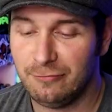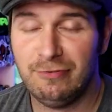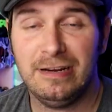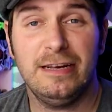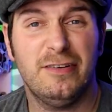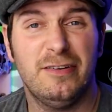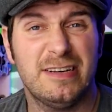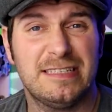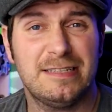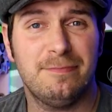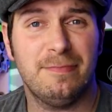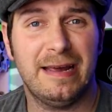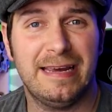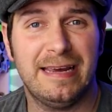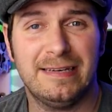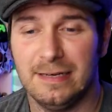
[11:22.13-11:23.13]
Really nicely
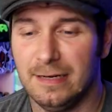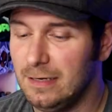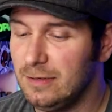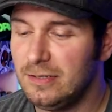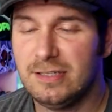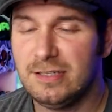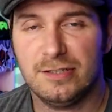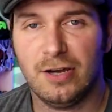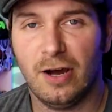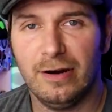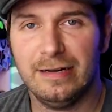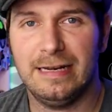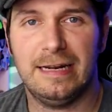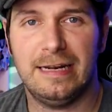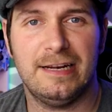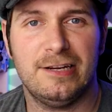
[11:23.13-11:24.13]
made. Just
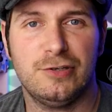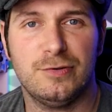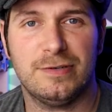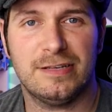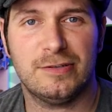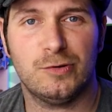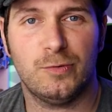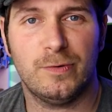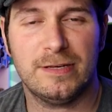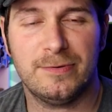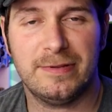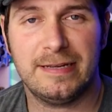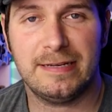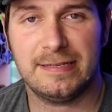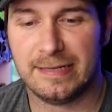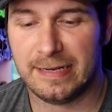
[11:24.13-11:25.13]
tiny little issues as always
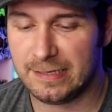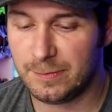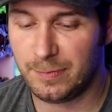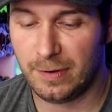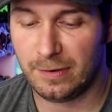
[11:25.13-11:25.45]
with these things.